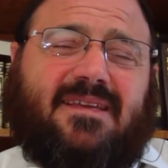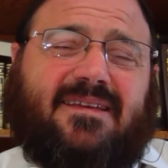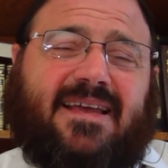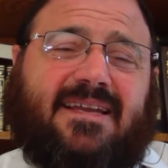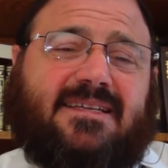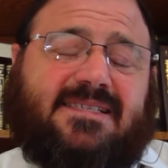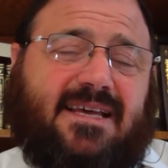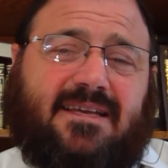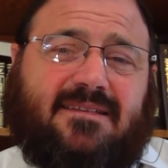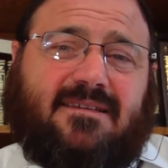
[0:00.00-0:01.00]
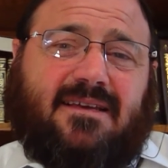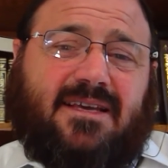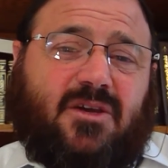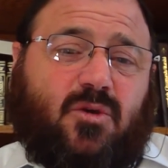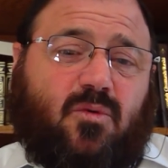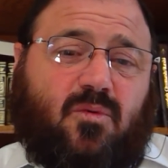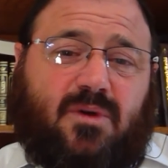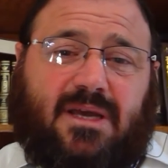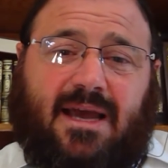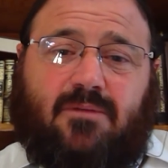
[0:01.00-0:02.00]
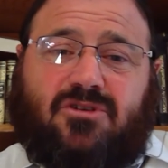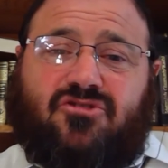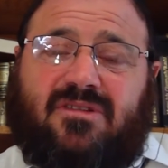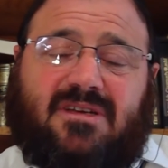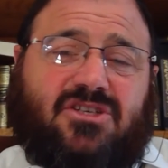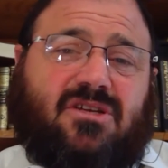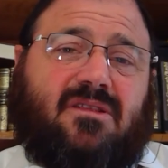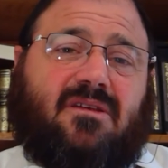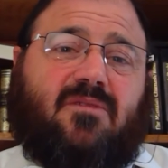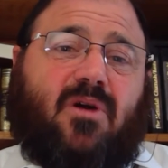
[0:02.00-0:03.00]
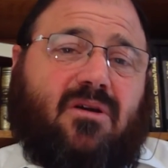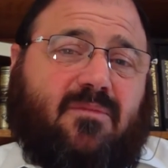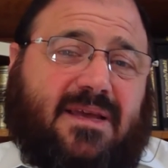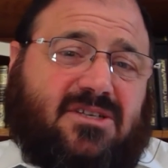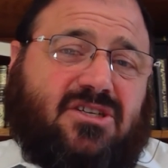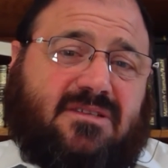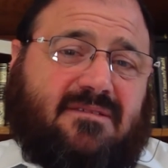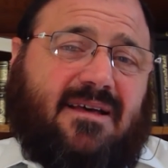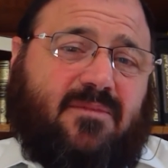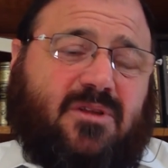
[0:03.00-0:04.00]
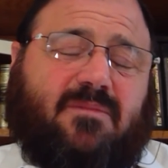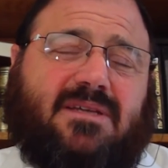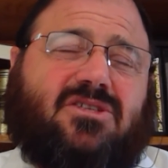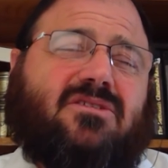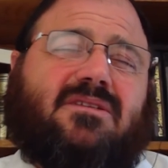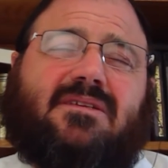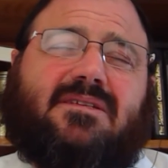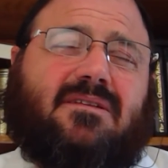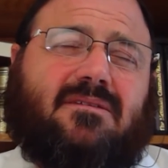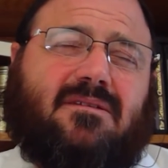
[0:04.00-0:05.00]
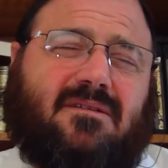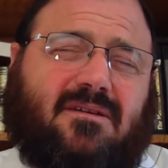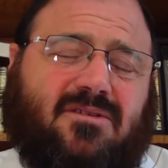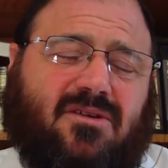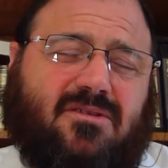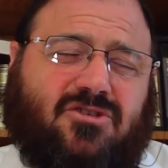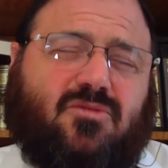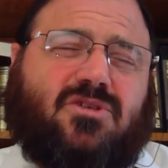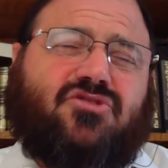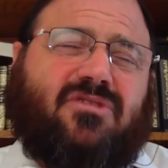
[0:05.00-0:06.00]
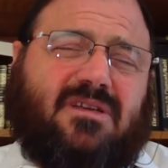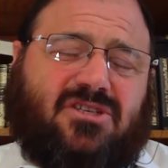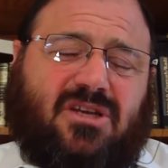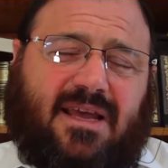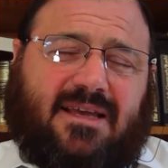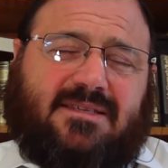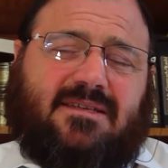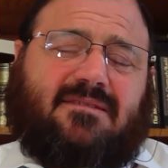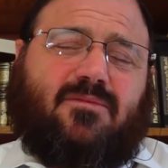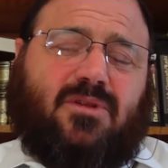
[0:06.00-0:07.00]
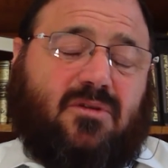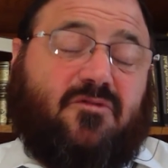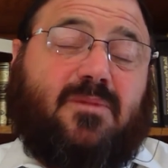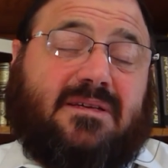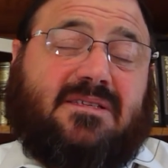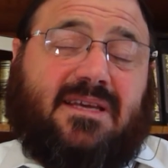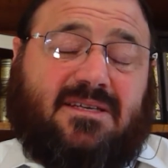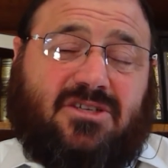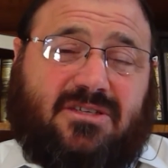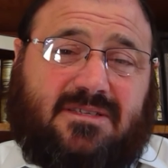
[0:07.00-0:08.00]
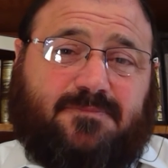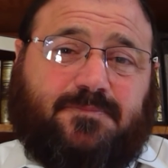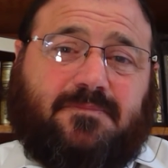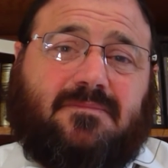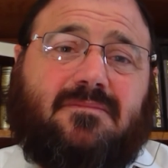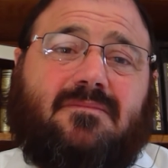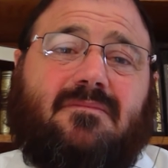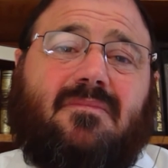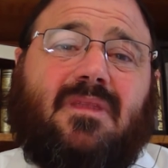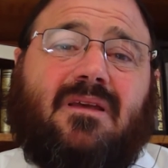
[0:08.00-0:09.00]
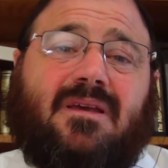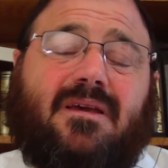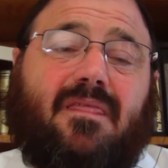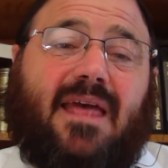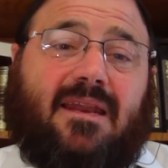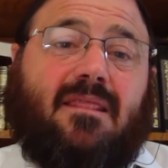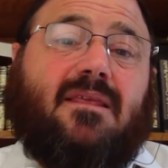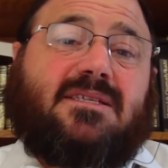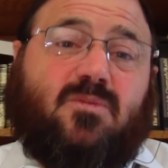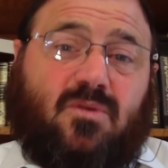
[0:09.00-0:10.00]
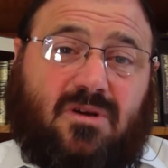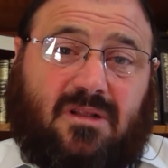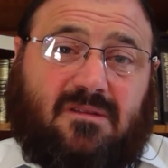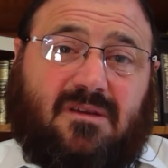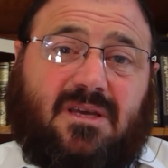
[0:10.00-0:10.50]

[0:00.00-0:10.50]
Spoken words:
And he said, our tradition, the Gemara mentions, the Talmud mentions this, and Jewish tradition has it, we learn from our sages, that in this world,